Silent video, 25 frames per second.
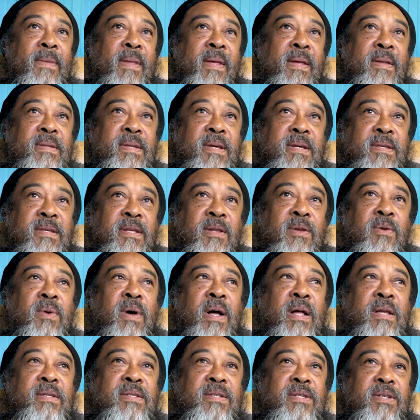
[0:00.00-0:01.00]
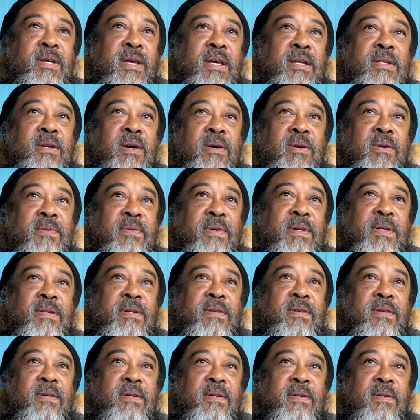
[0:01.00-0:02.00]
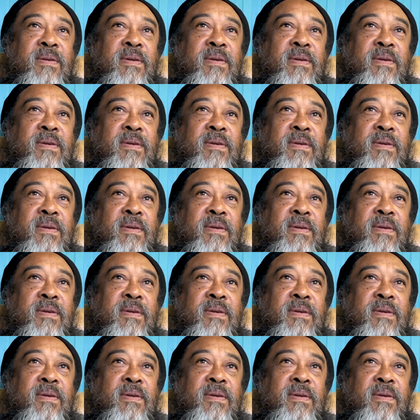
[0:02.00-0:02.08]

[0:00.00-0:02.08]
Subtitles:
It takes a little while to get out of it,